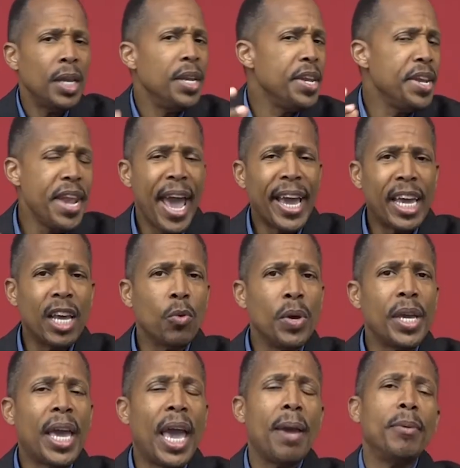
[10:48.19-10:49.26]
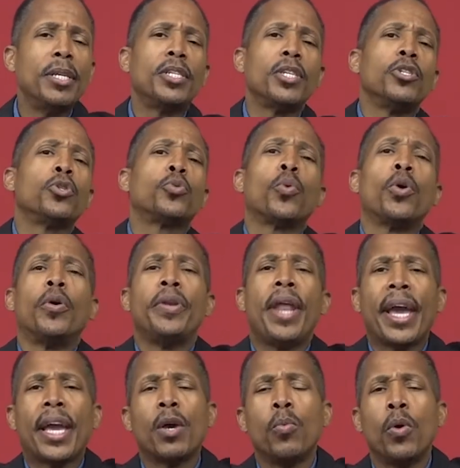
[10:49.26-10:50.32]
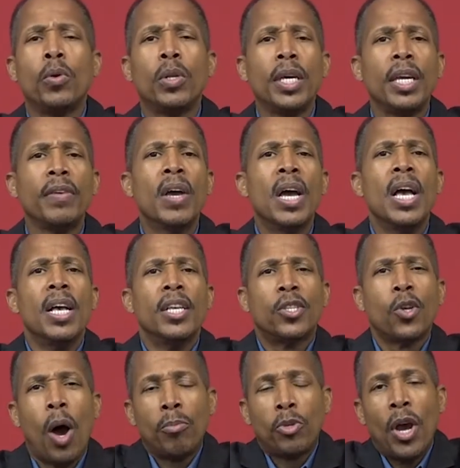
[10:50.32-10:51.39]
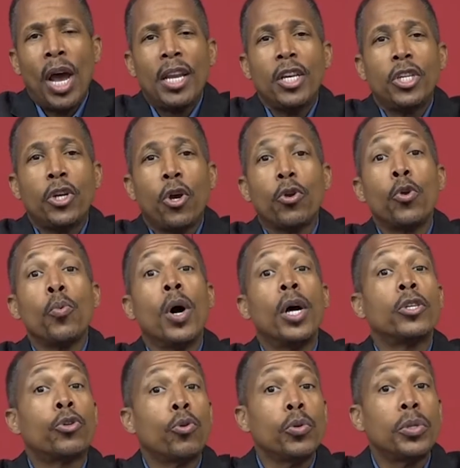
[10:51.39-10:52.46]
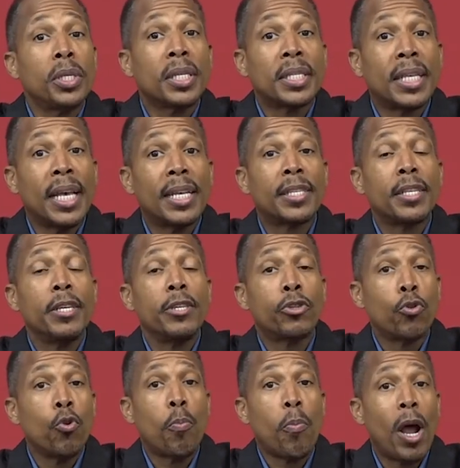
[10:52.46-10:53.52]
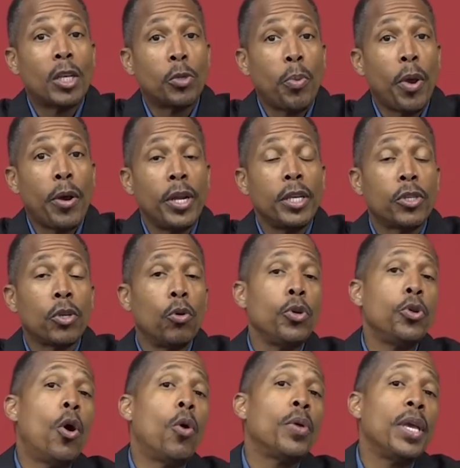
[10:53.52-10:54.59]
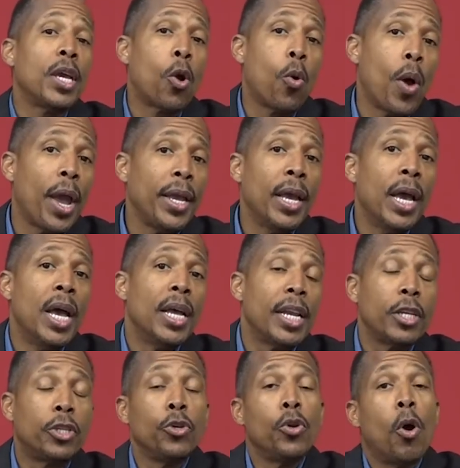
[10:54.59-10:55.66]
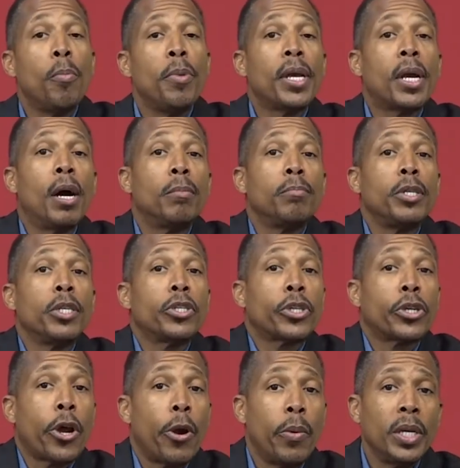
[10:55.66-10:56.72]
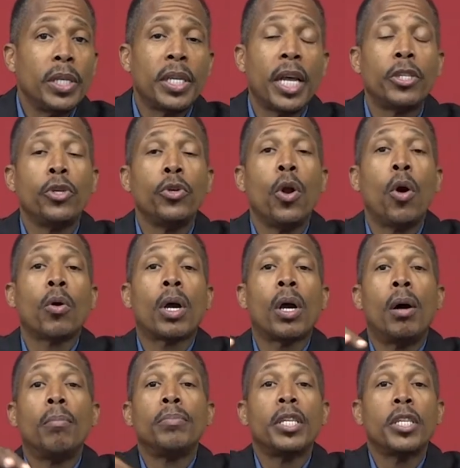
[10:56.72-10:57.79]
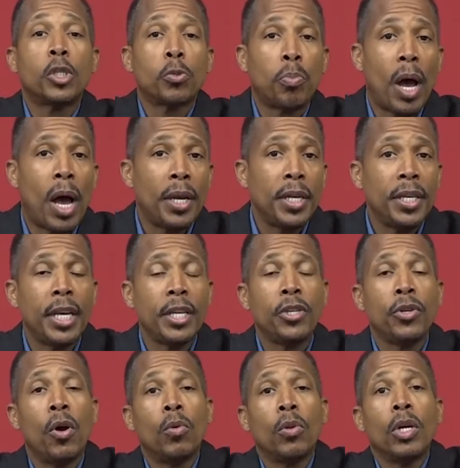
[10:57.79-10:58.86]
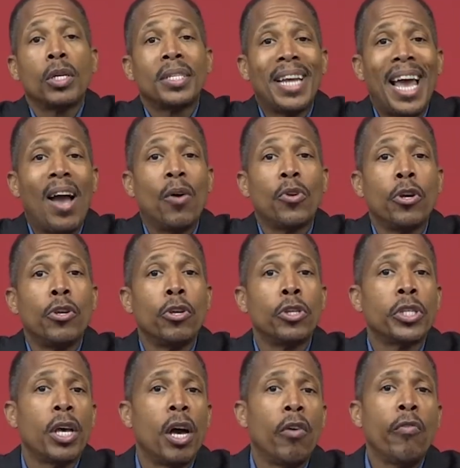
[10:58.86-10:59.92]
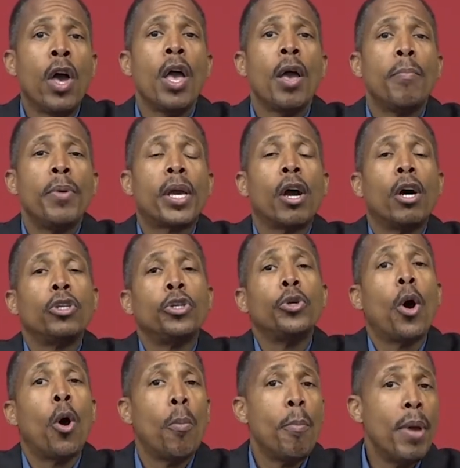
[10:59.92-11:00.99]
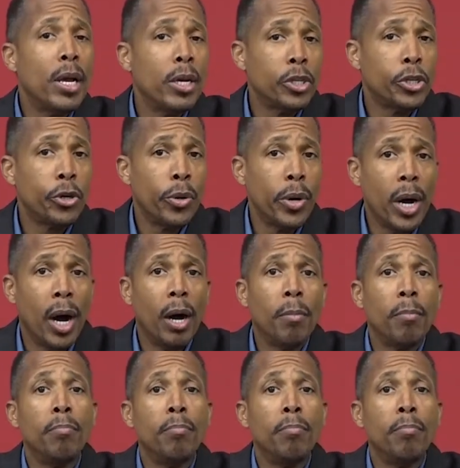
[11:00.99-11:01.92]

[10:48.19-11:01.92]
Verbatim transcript: Naked we came into this world, naked we'll leave. So I'm trying to show you what true success is, true prosperity, so you don't equate, that you don't become discouraged, that you don't come despondent, that you don't look down on yourself because you don't measure up